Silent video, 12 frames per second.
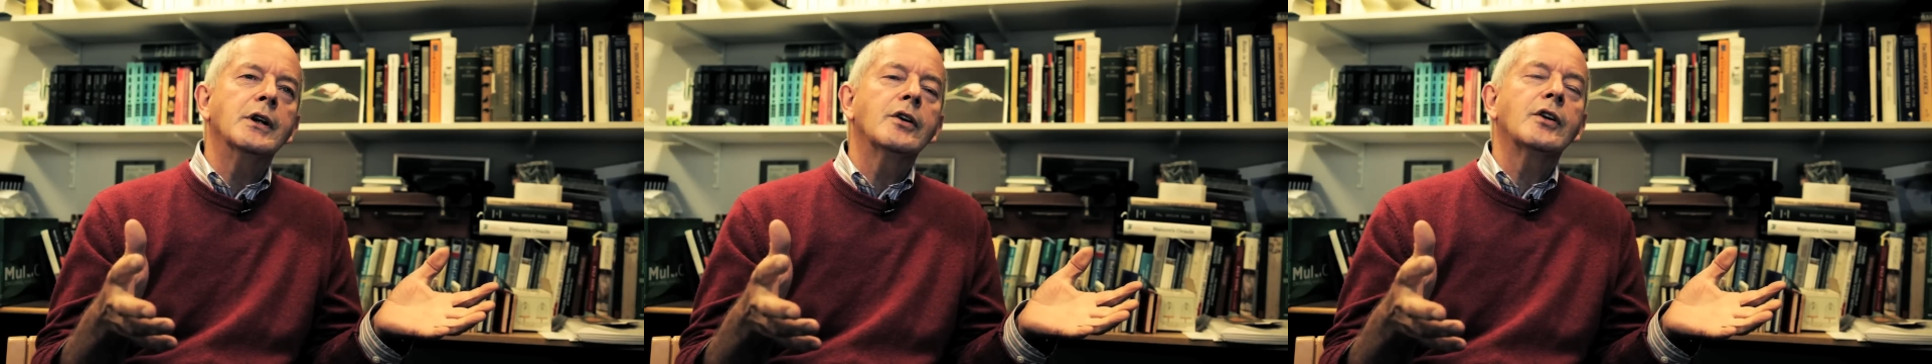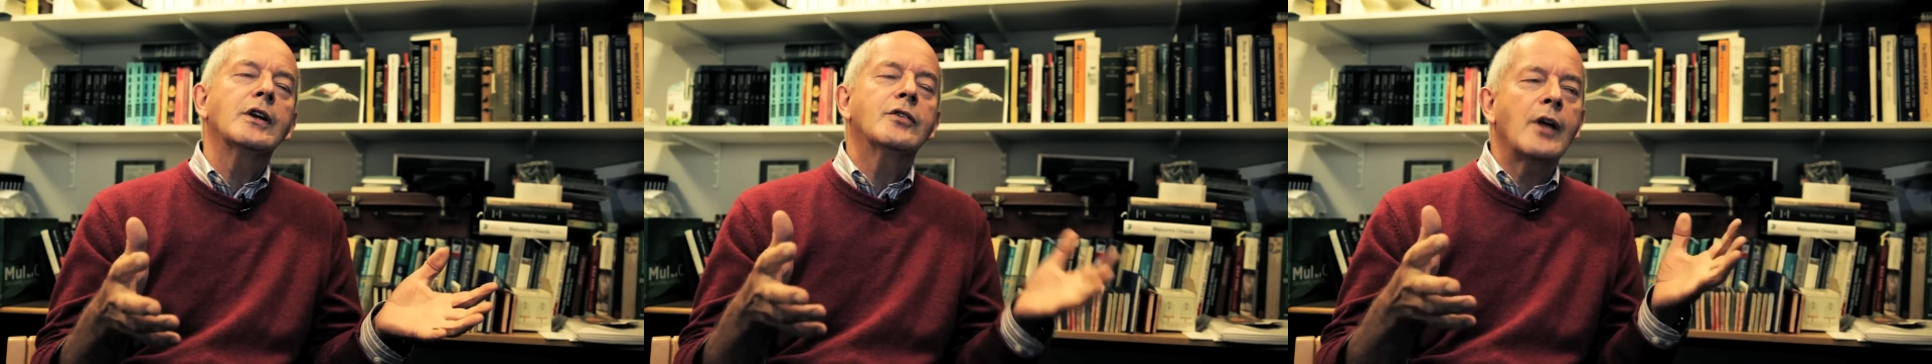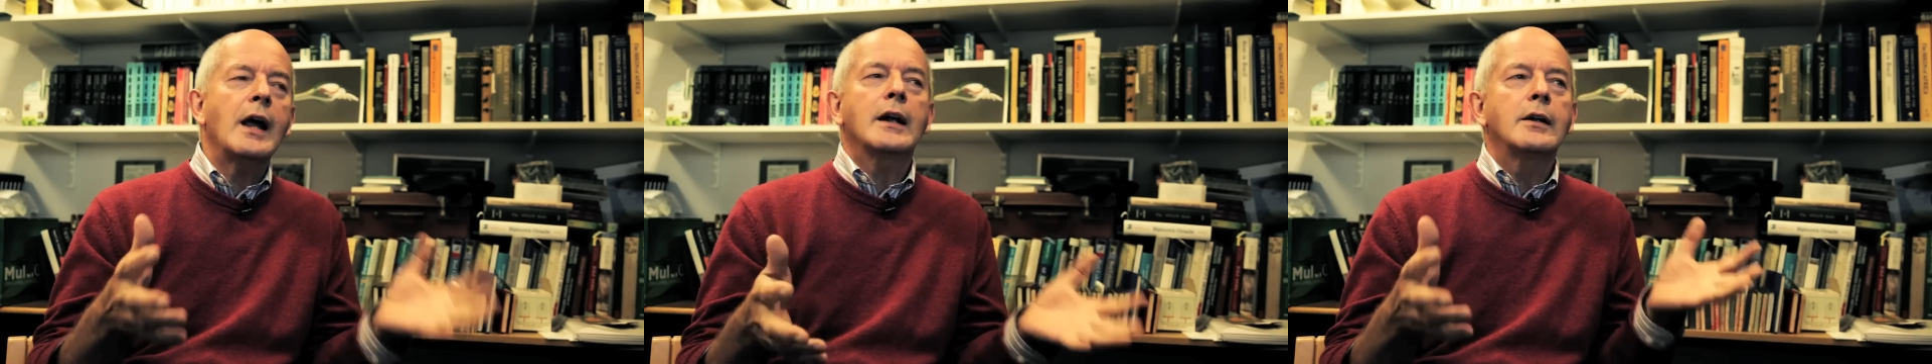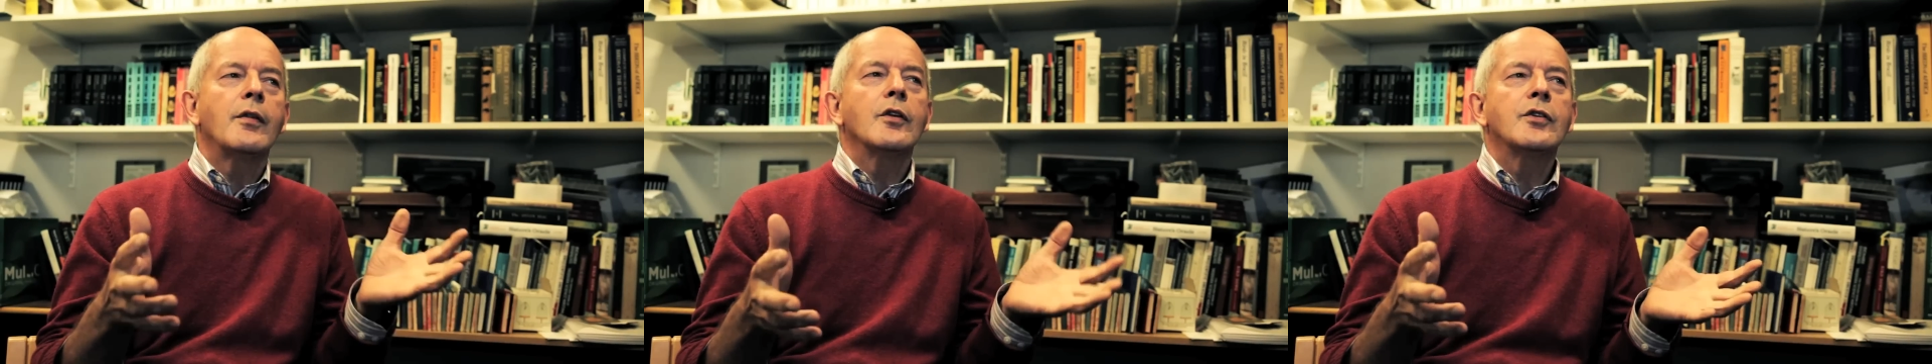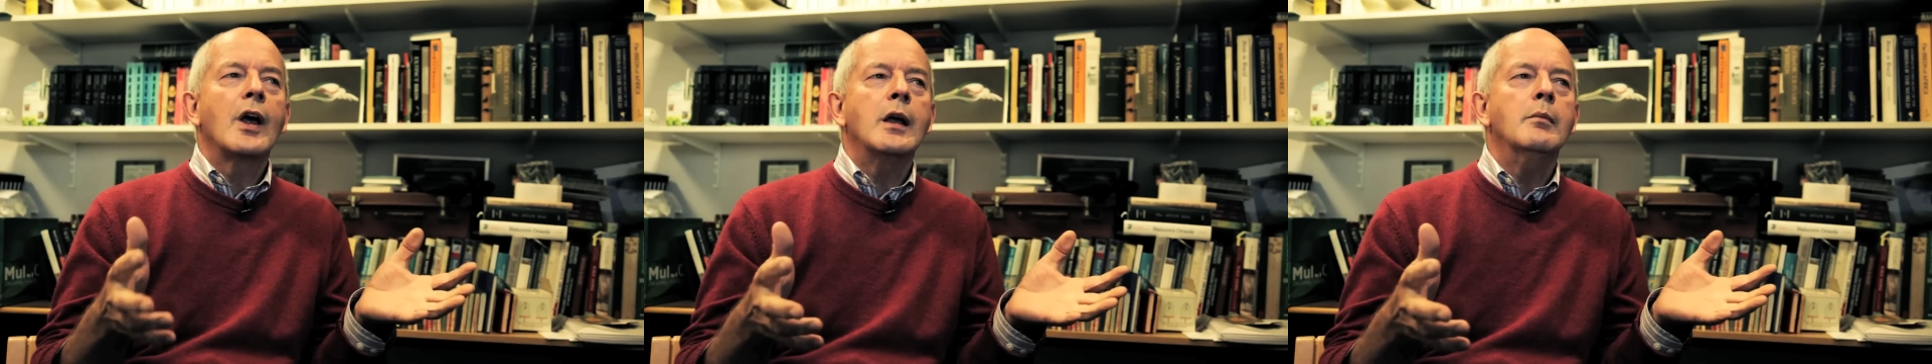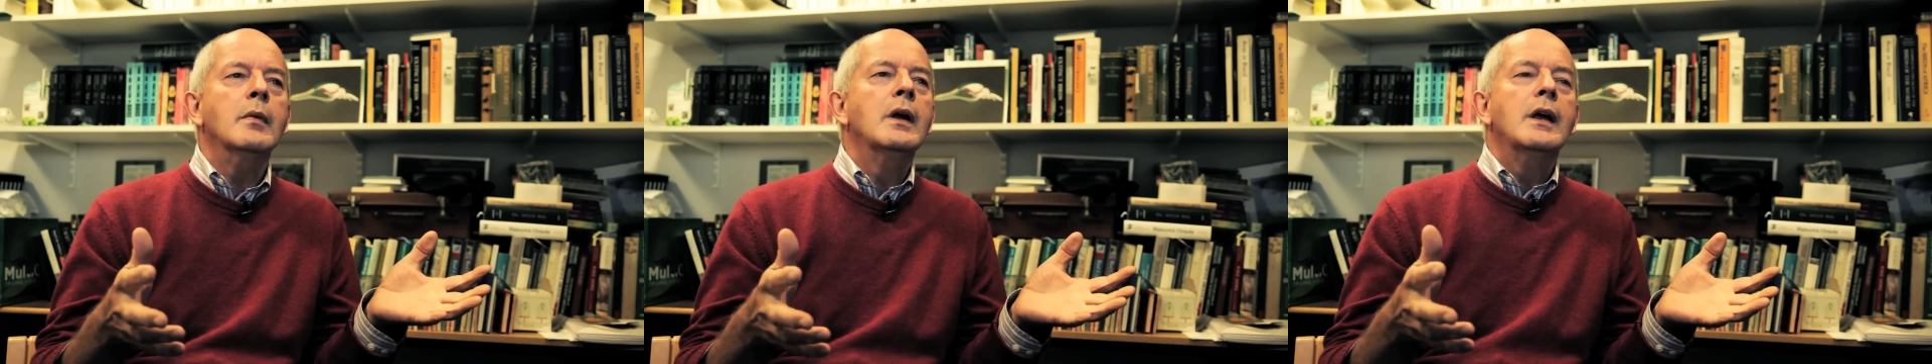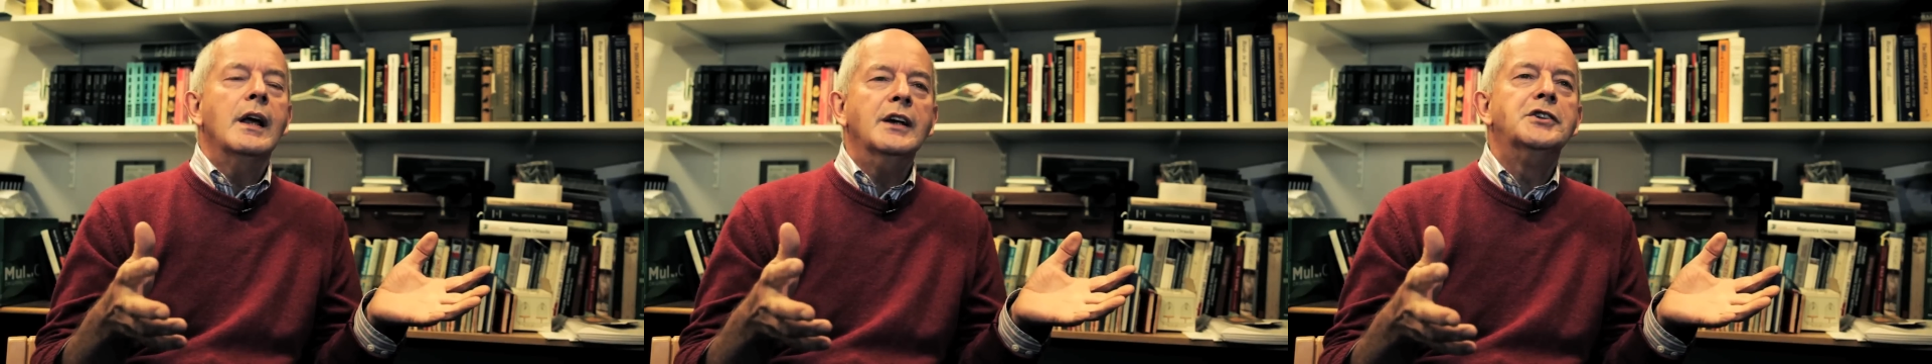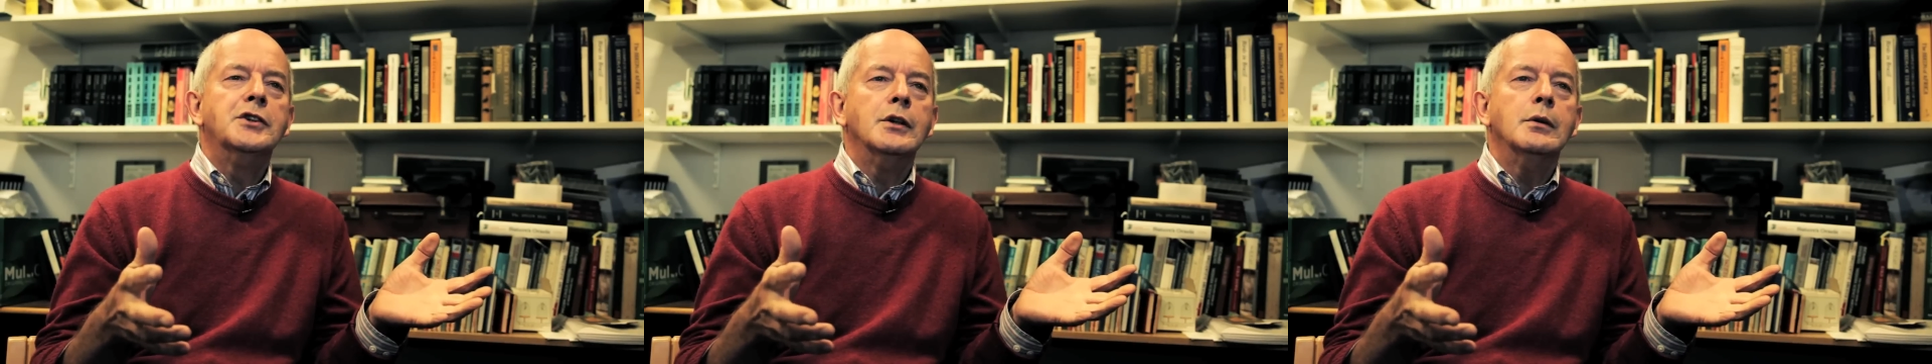It's exactly the same
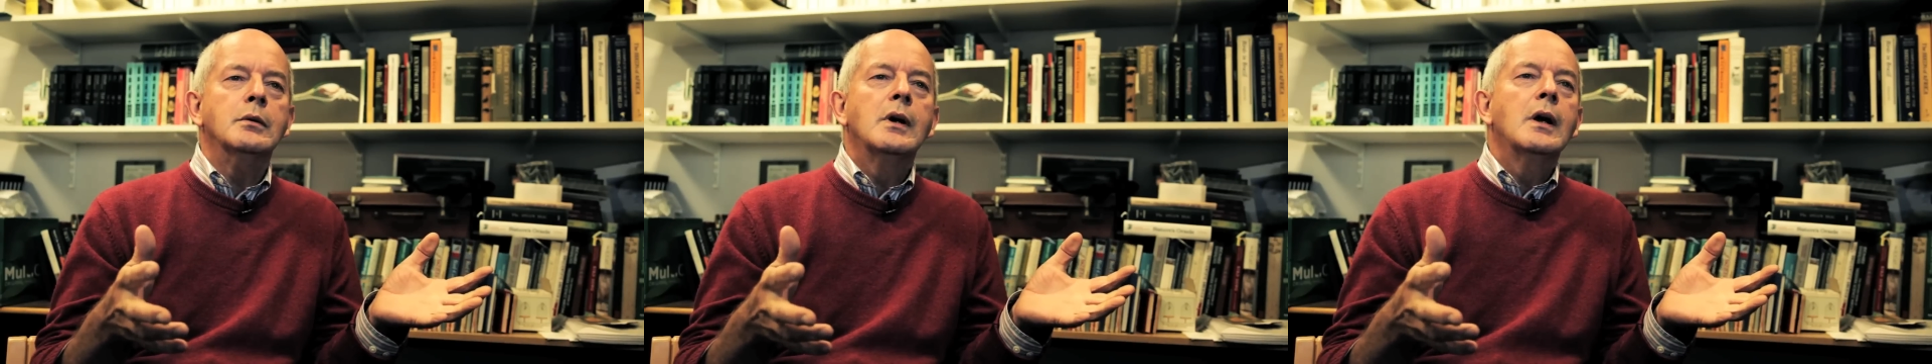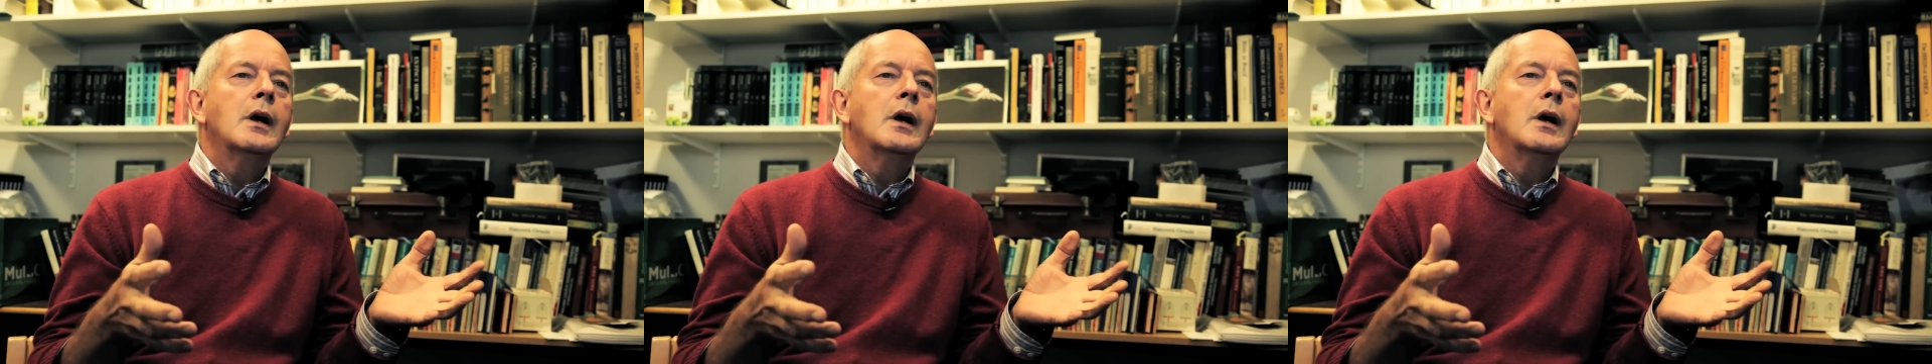issue.